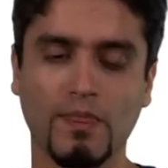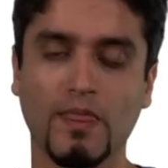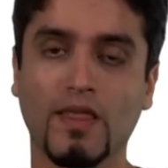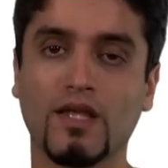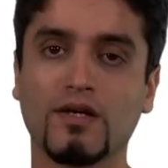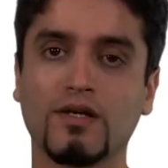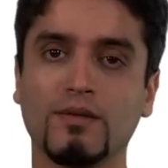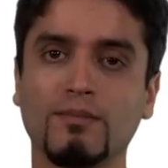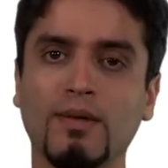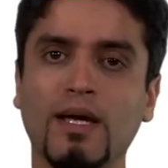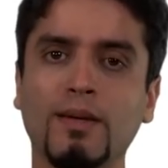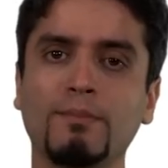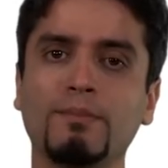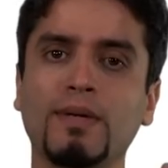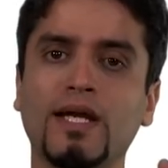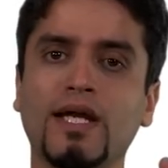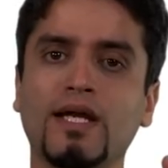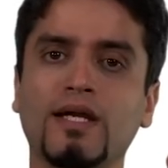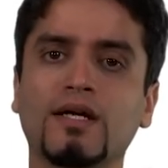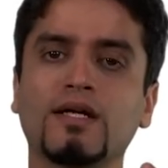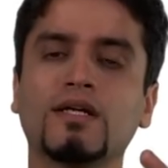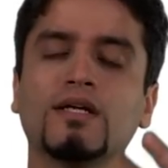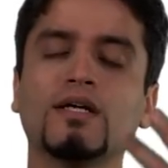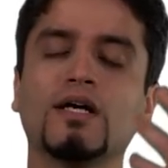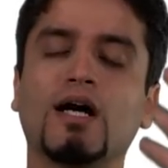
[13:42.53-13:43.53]

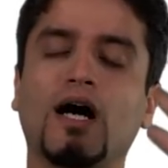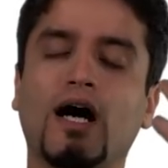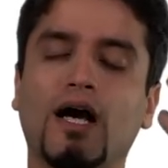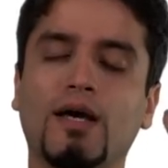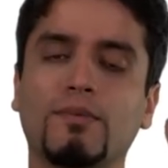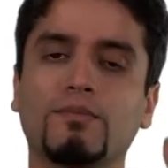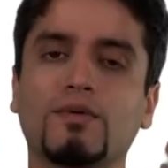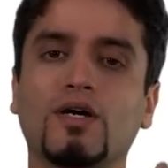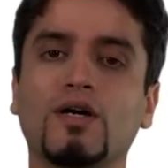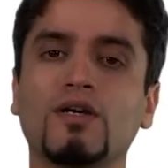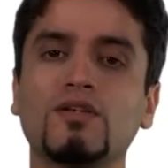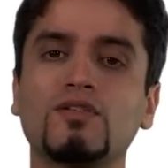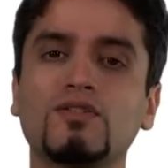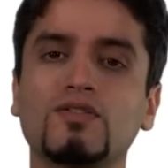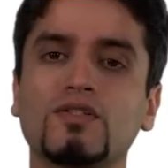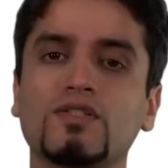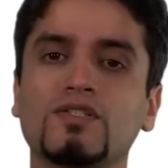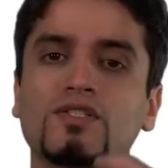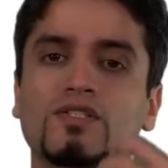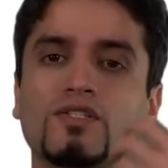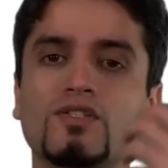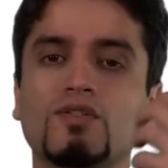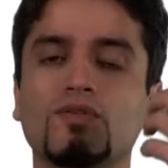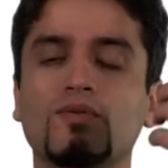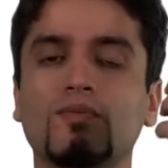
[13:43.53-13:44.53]
Remember, I'm going to
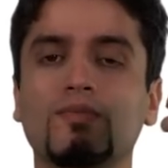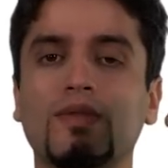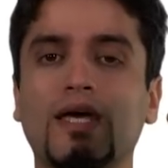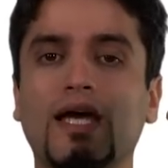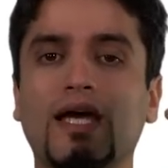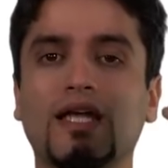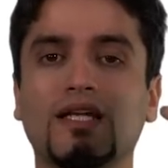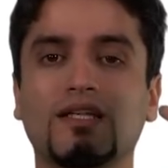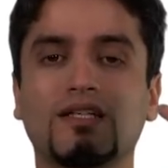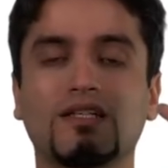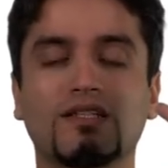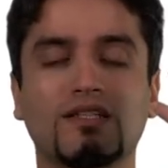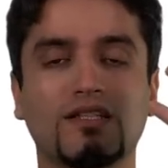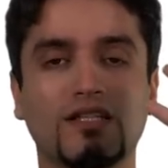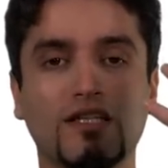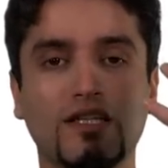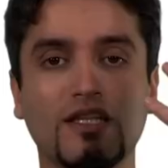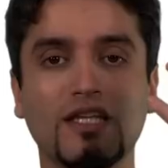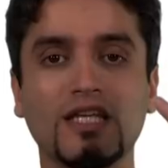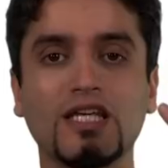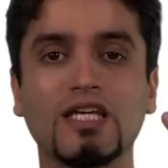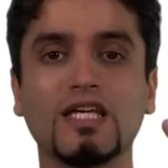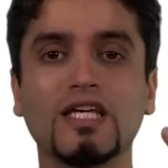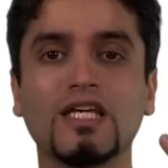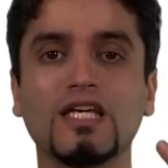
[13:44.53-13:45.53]
assume that
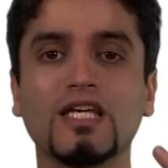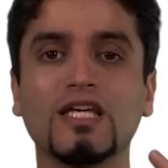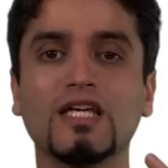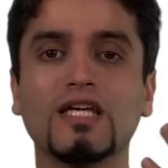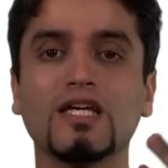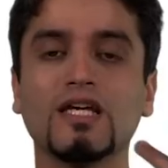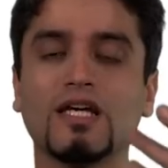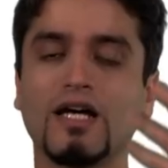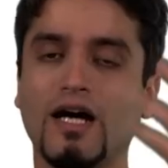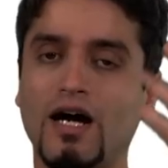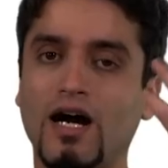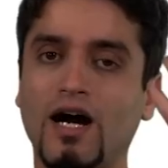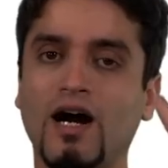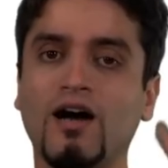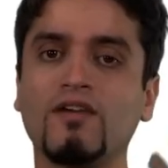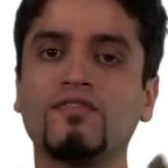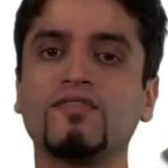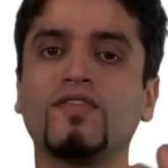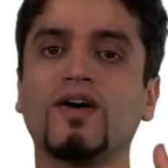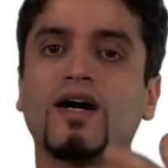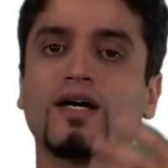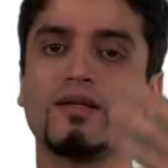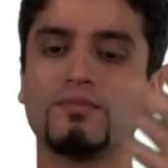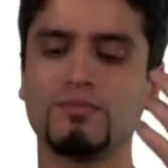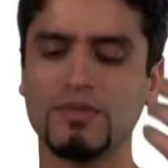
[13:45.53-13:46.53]
the alpha
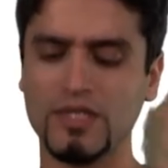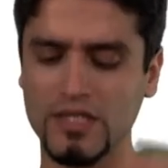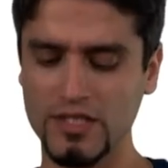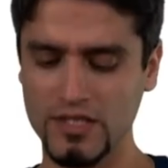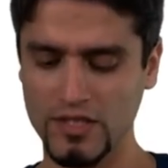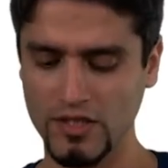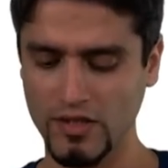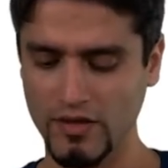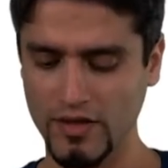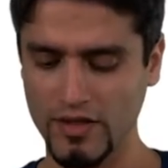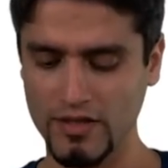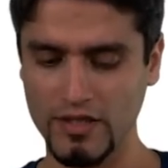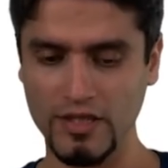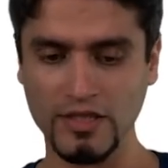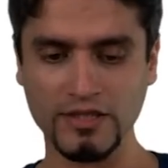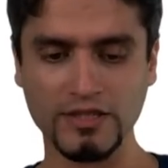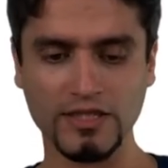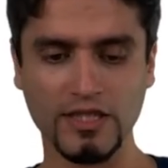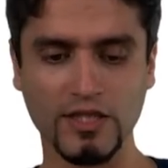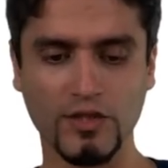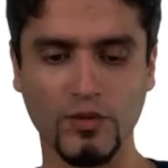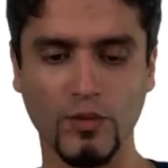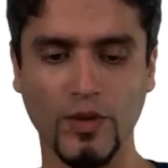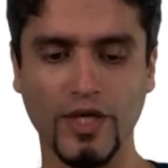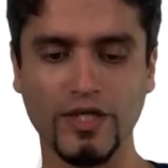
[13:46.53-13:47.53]
and beta in these
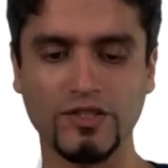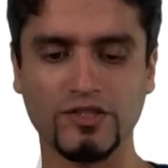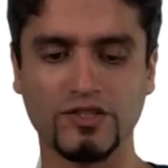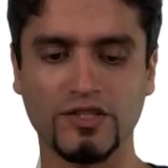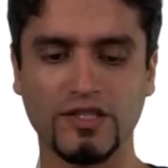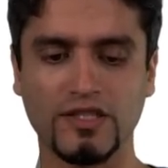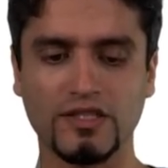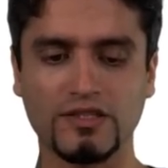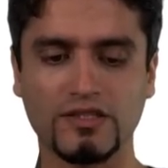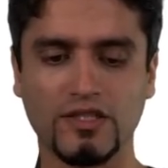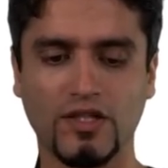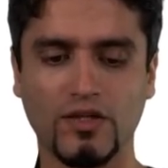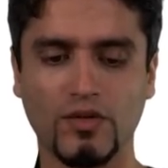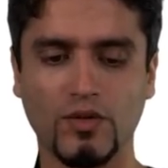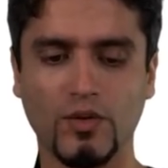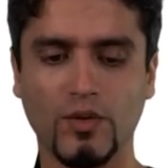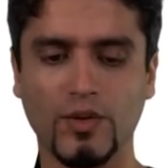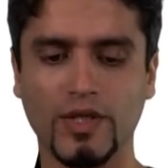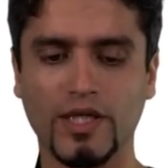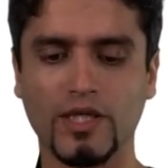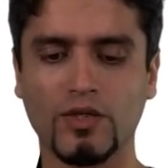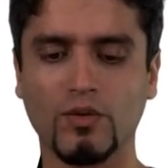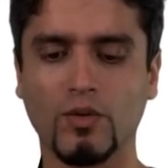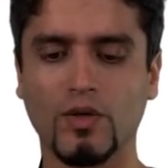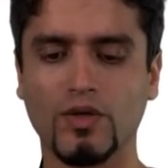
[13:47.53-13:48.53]
equations are all
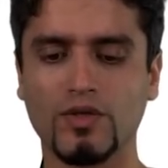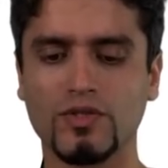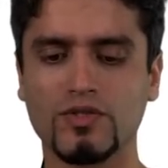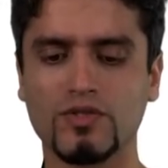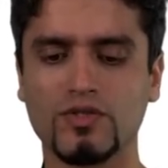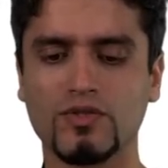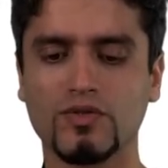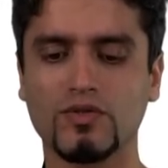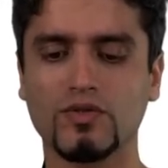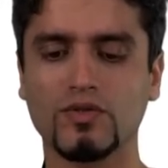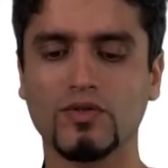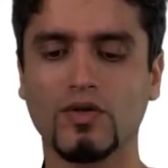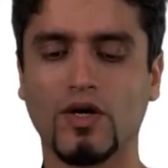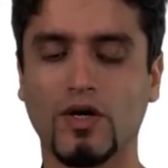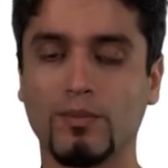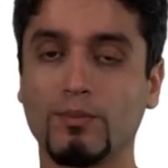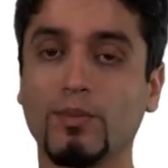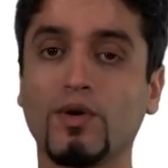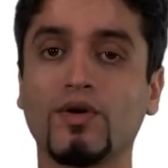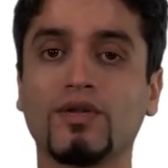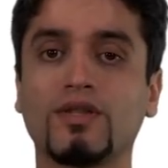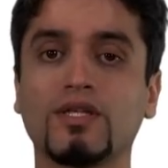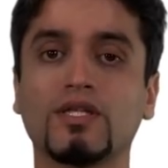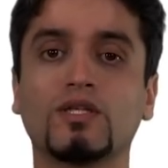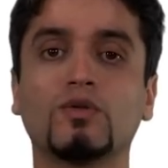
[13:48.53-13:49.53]
equal to, are
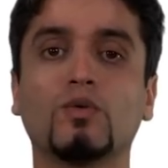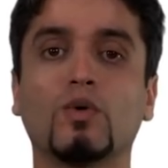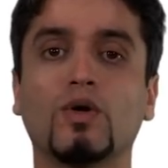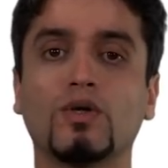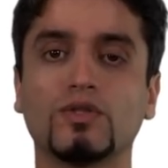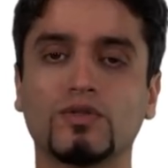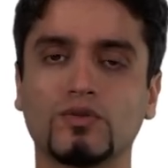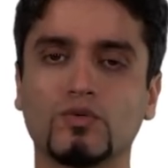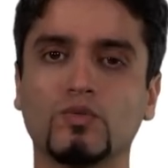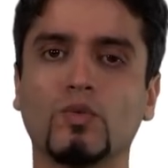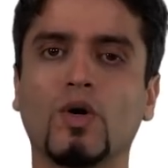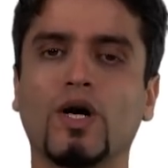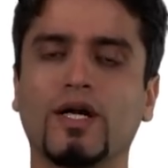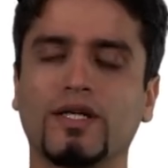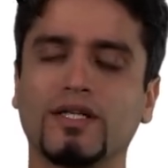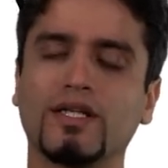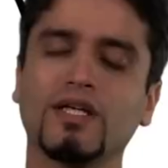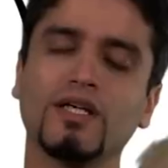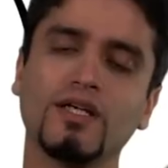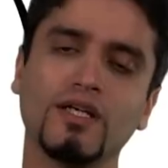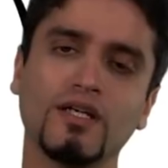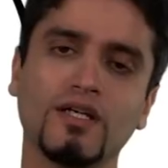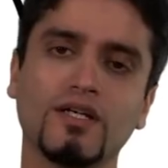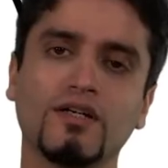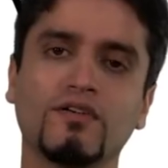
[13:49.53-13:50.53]
both equal to one,
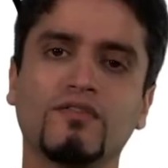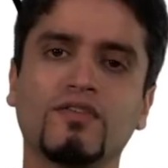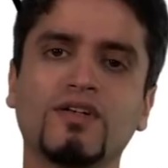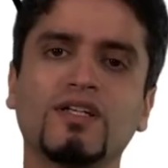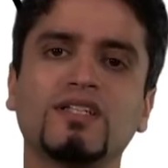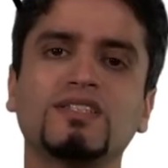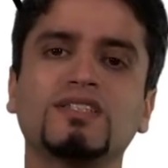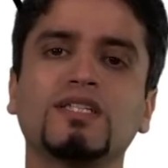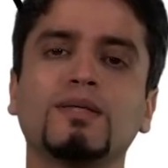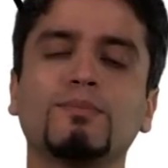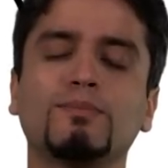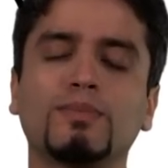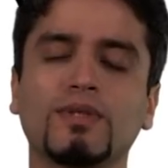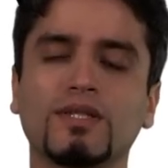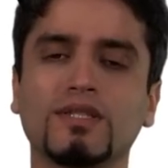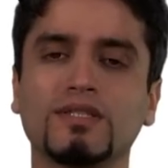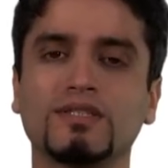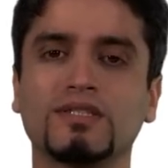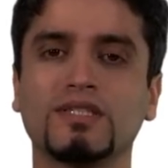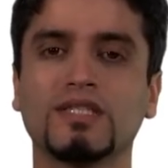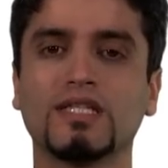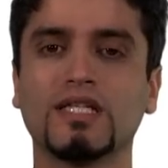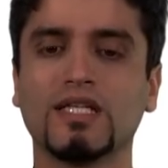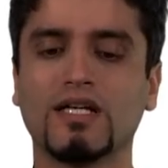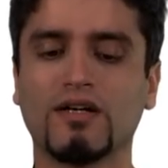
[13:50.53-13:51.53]
for the
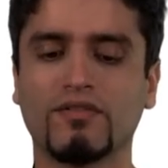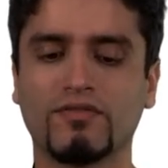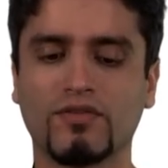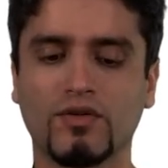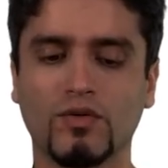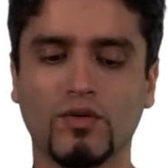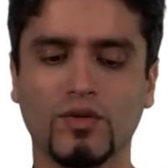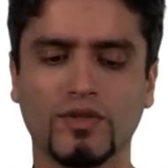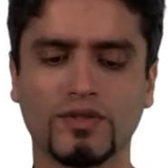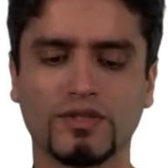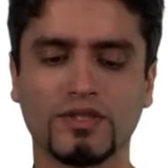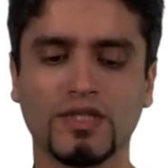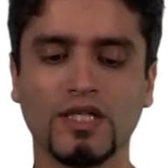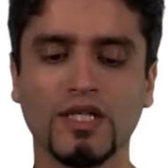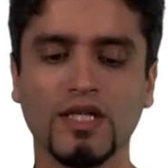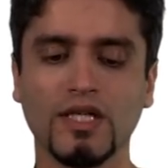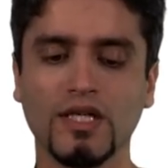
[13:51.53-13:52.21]
simplicity, of course.